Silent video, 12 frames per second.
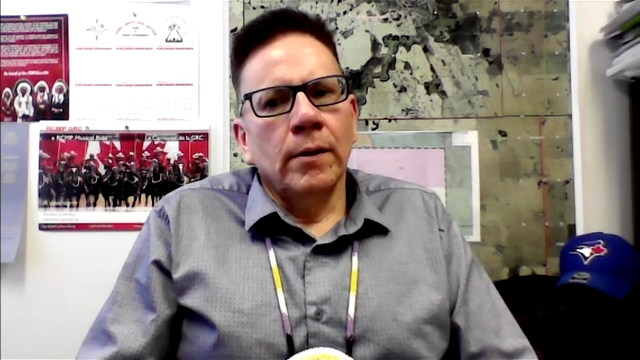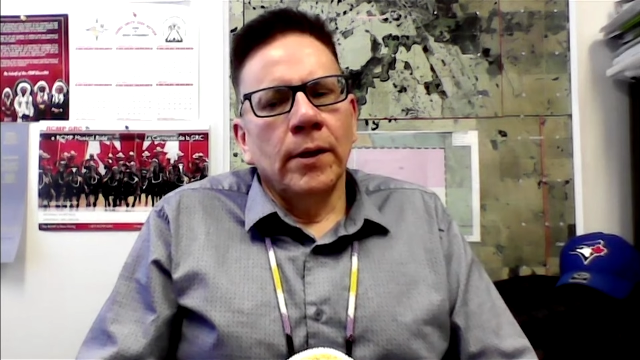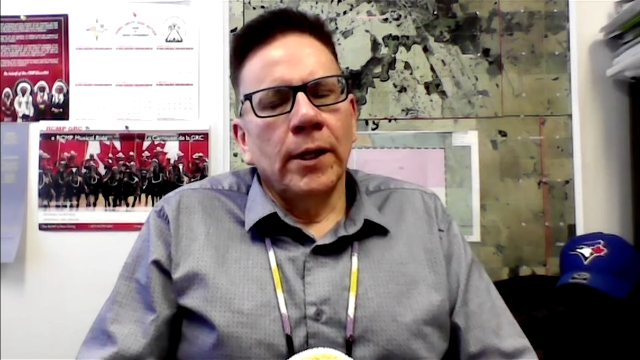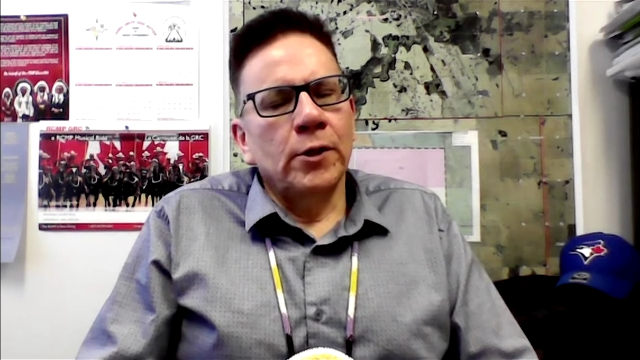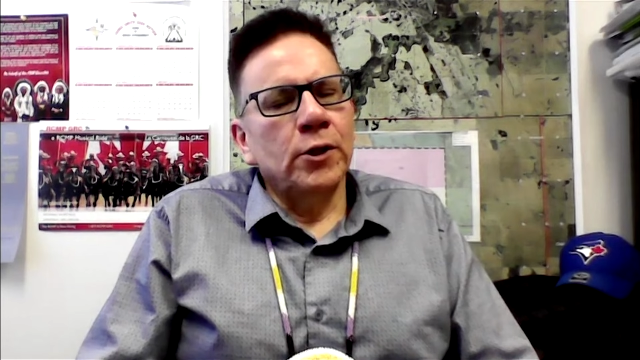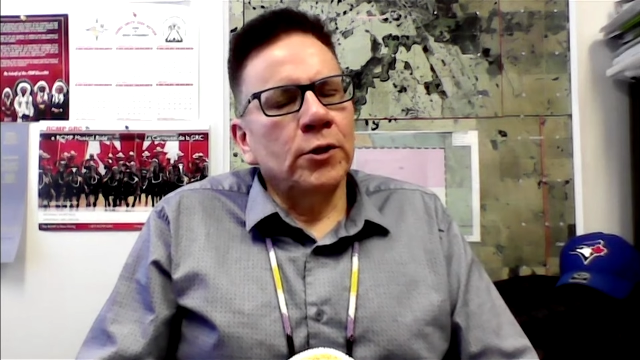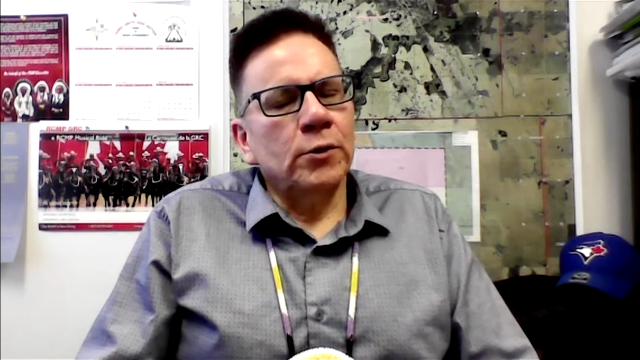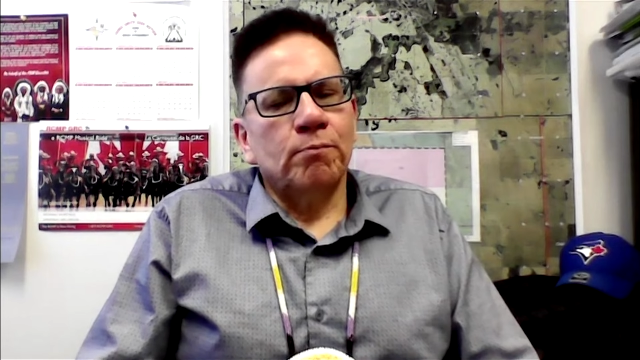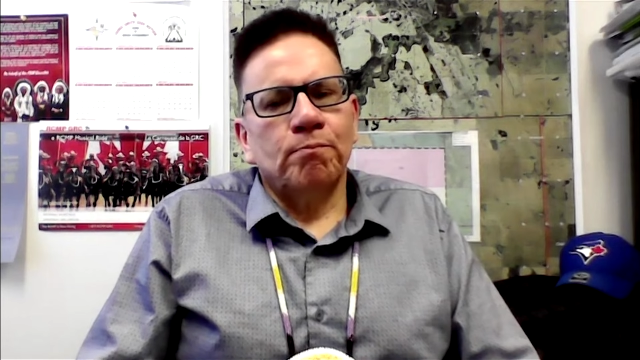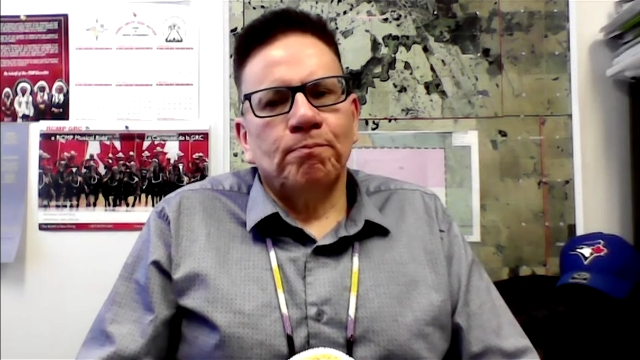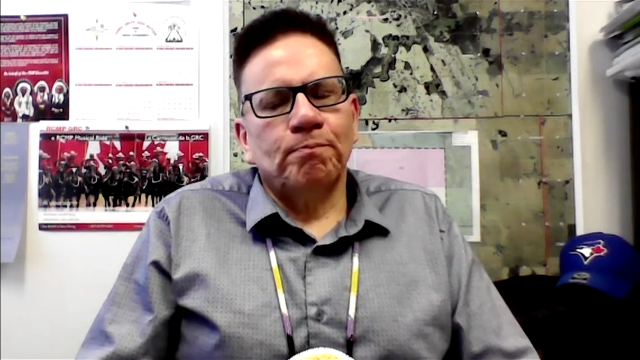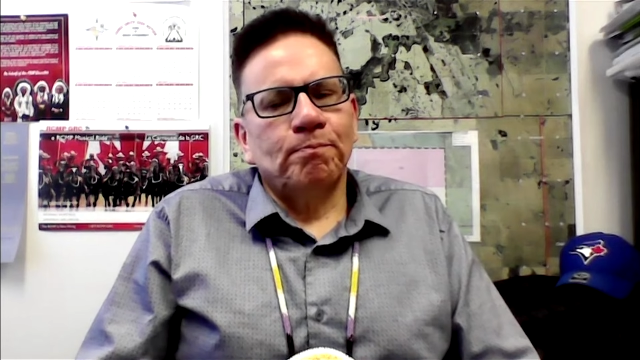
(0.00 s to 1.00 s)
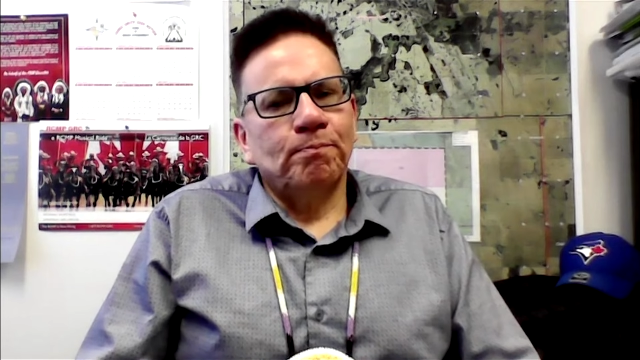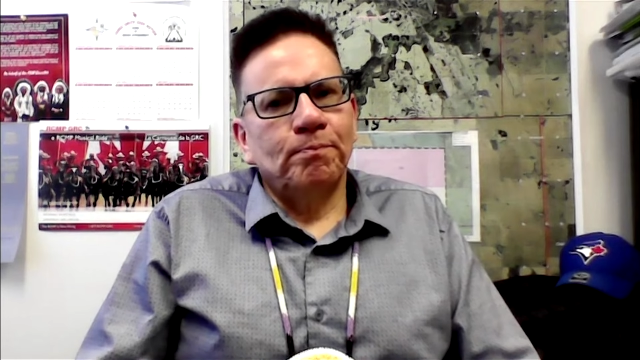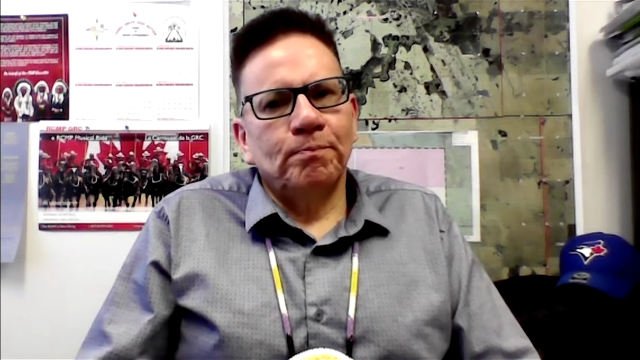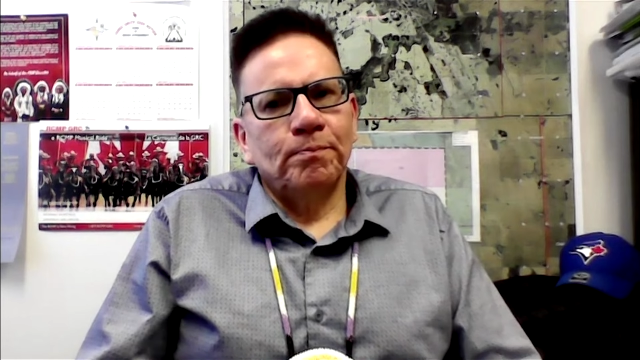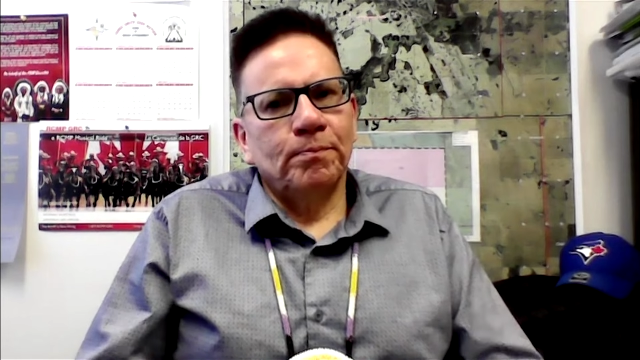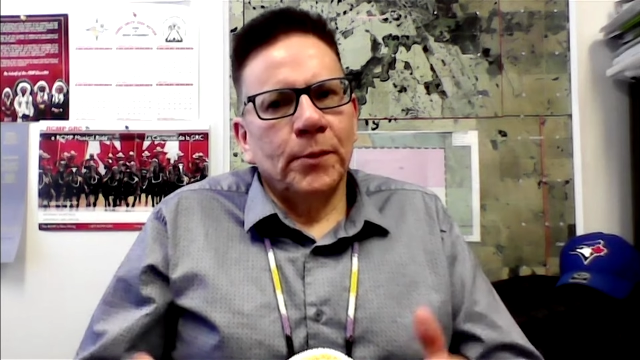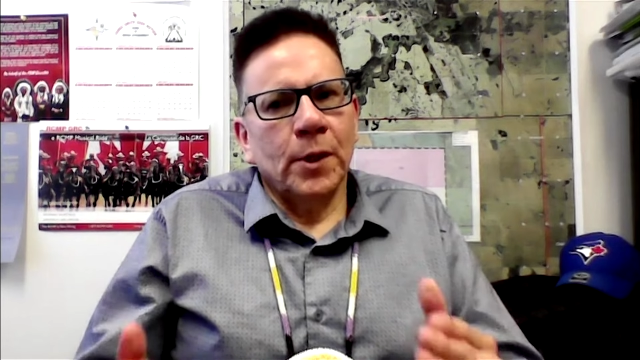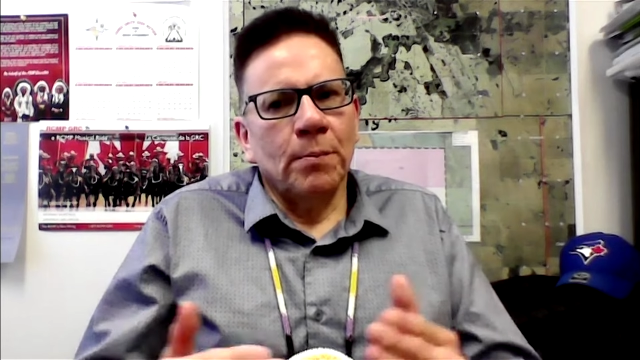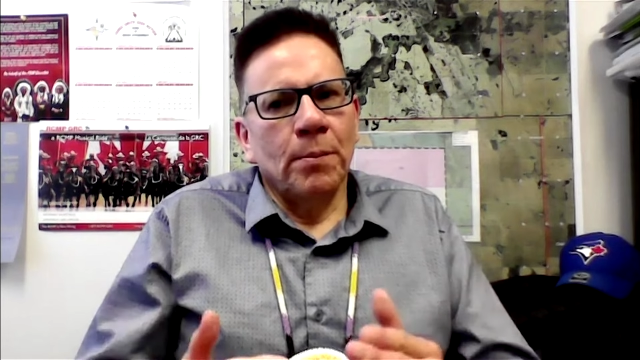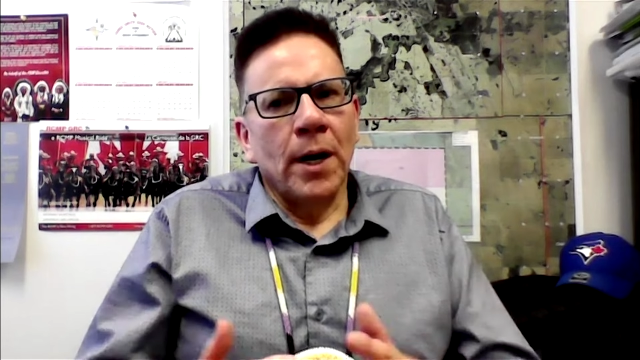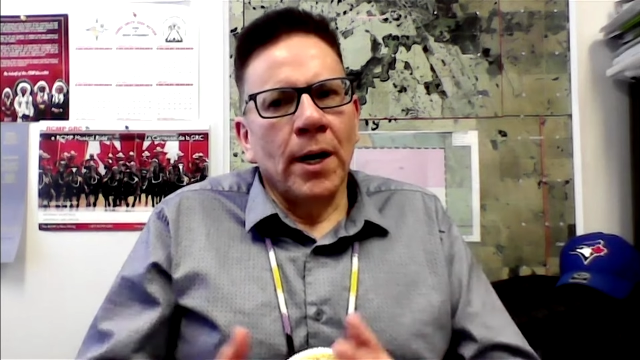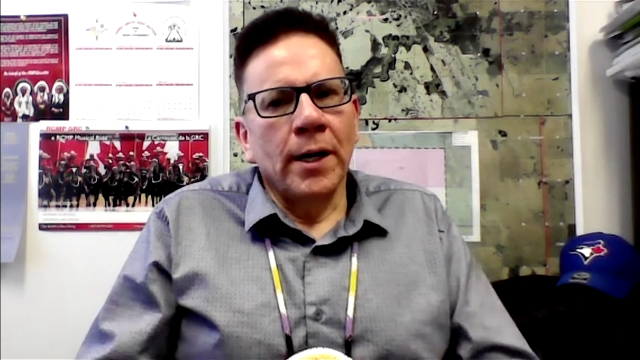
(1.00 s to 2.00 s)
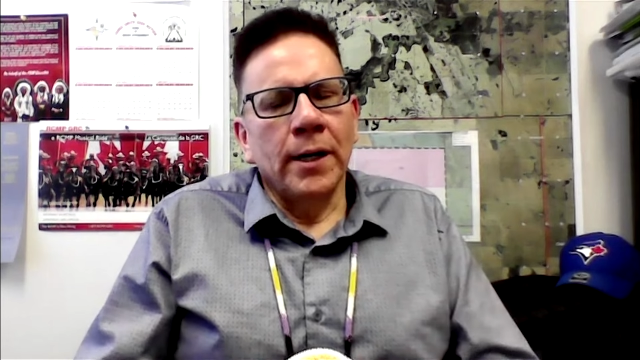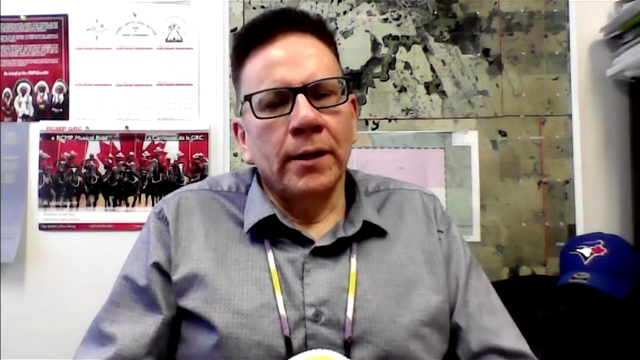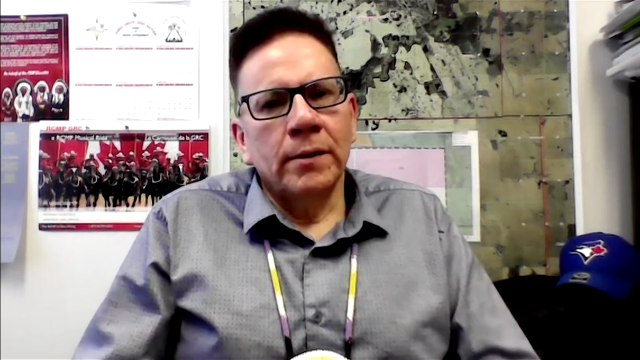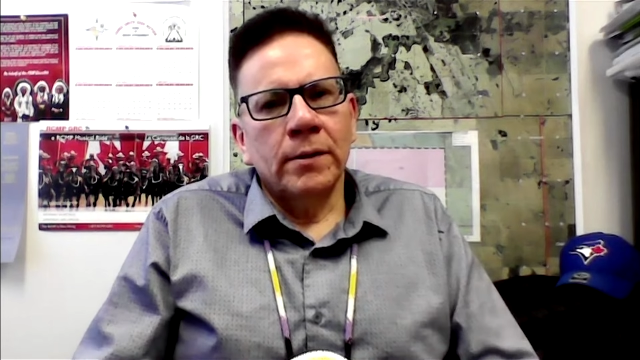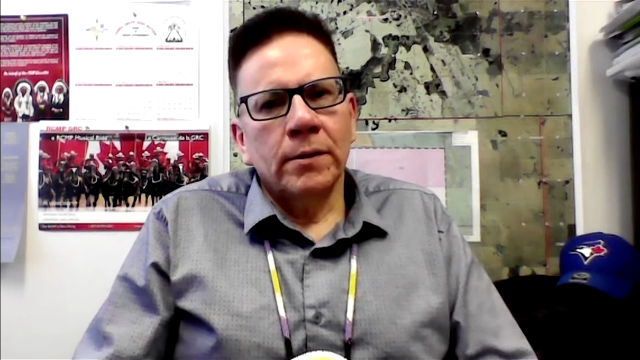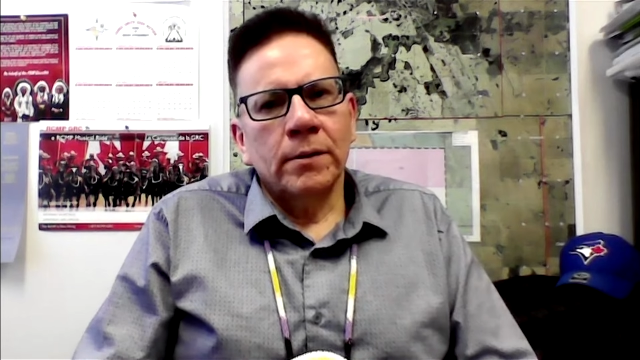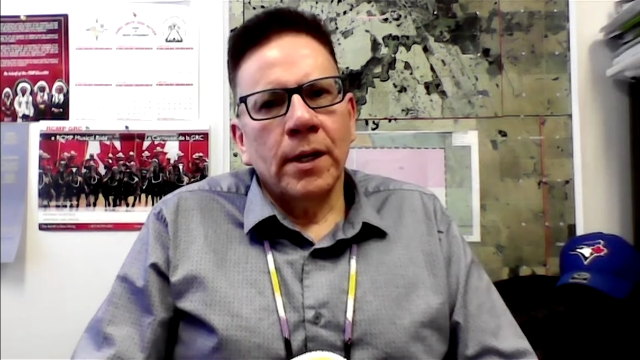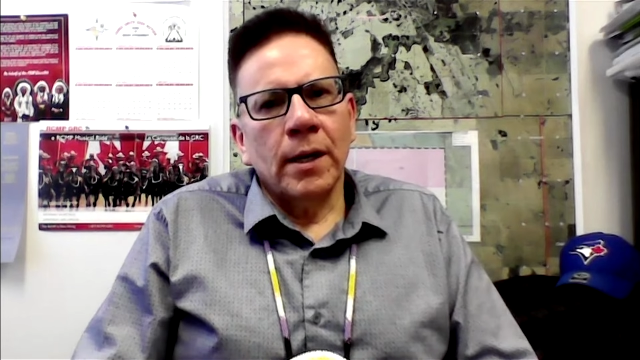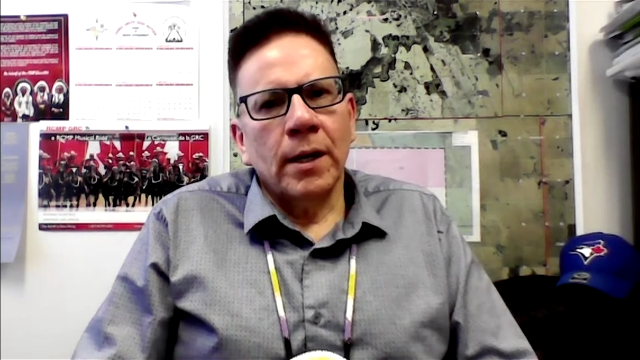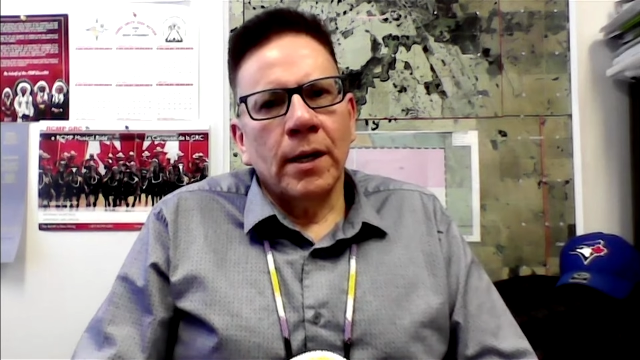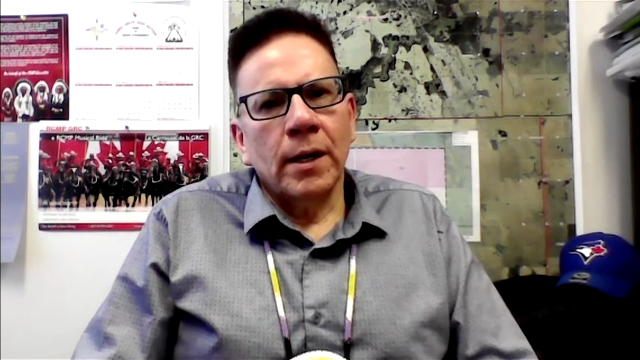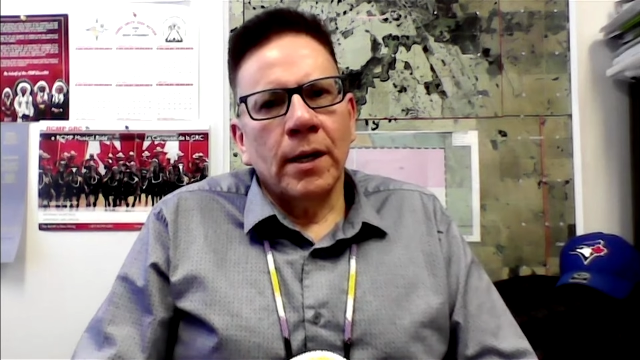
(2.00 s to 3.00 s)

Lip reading: they just combined to that